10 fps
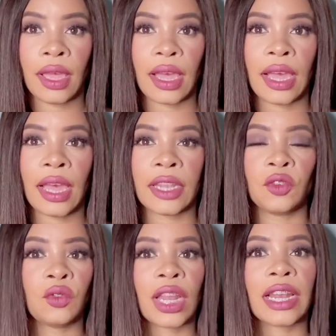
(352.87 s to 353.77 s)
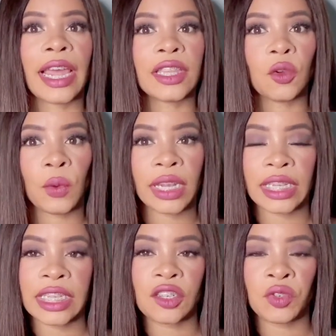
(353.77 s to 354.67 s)
and you do not like the way that
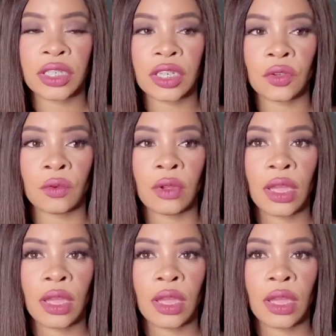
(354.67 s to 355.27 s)
he's treating you,